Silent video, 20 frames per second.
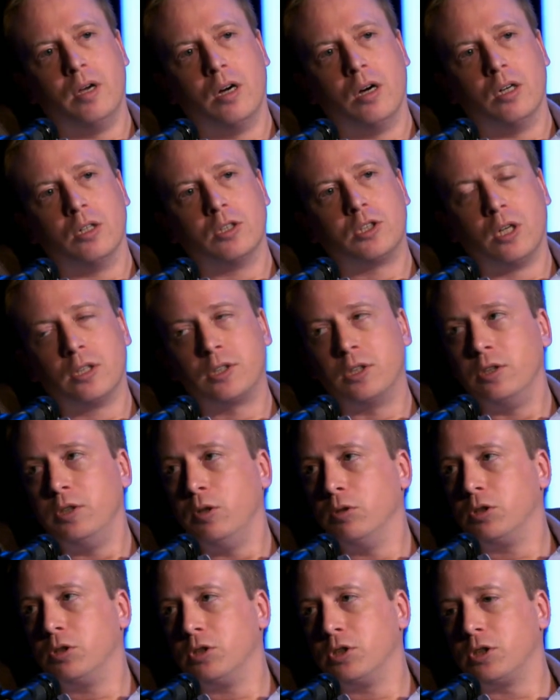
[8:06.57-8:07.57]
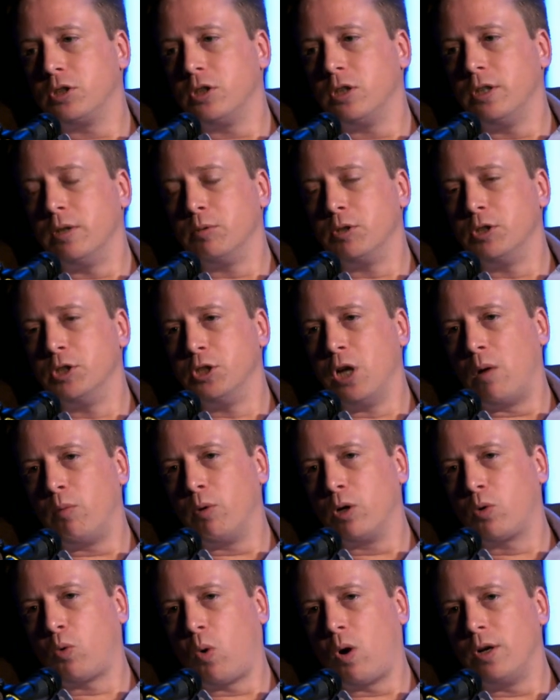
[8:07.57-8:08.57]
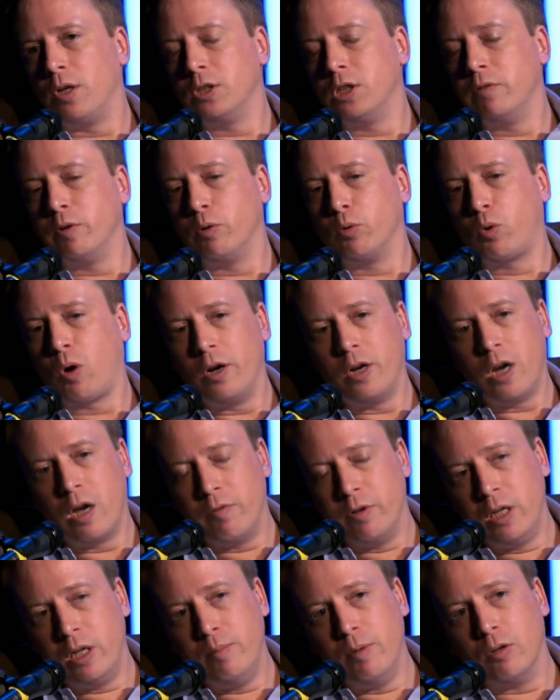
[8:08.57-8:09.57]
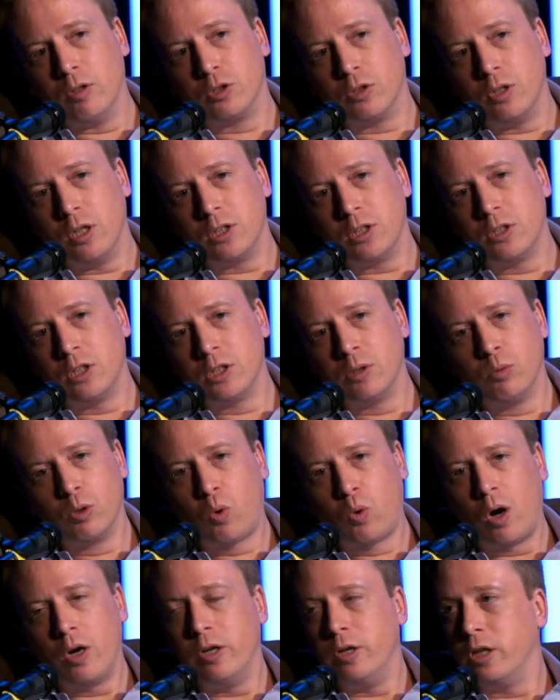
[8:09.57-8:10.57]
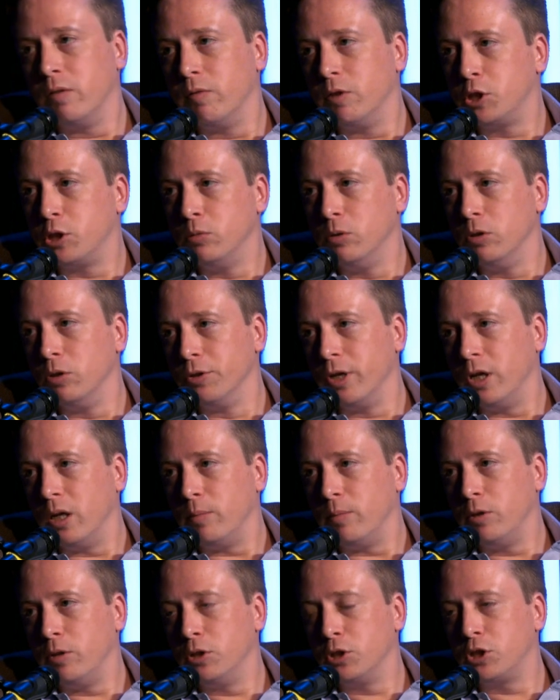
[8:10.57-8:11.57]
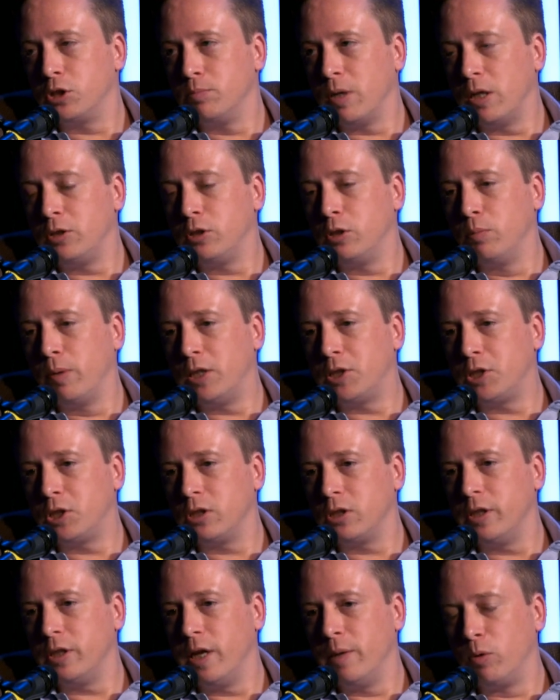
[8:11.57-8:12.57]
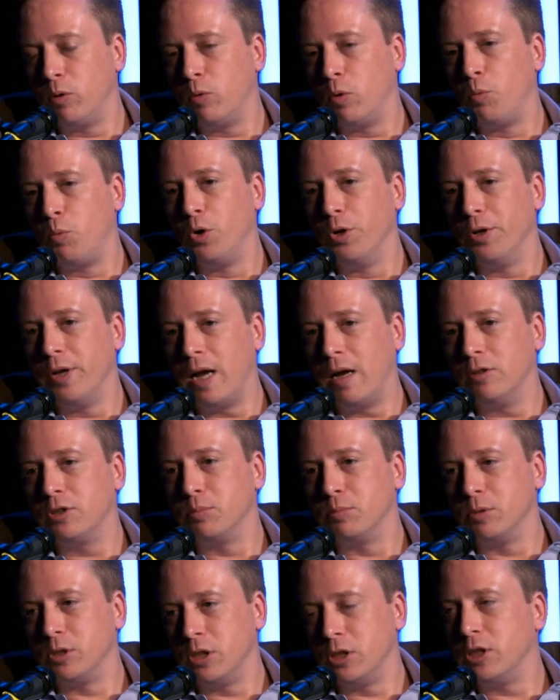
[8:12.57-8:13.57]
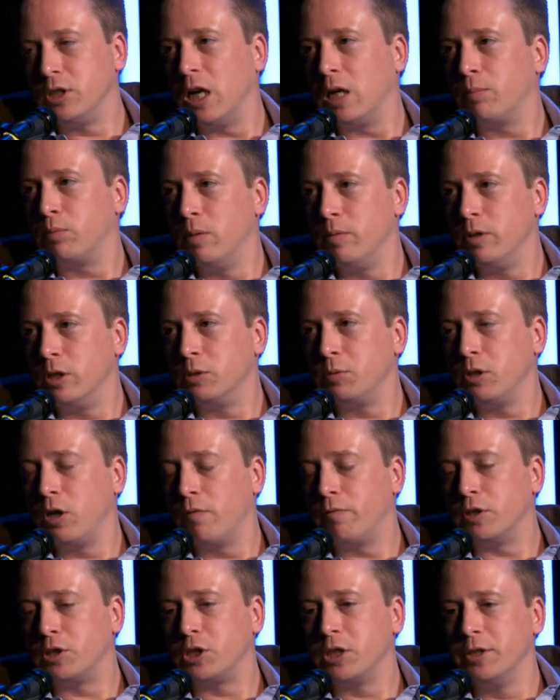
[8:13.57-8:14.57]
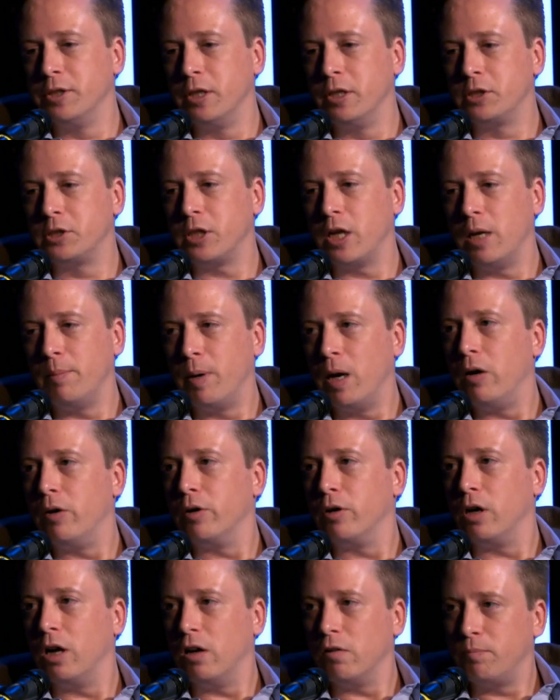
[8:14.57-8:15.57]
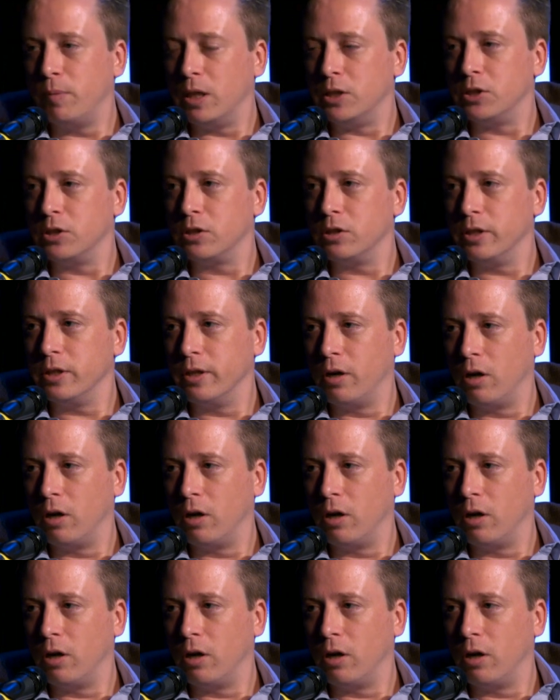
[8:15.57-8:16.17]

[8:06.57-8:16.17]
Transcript: selecting users, it doesn't even require you to have an email address. It doesn't require you to give us your real name. You'll basically, and we'll announce the exact parameters, but you'll have to send us a paragraph, basically. And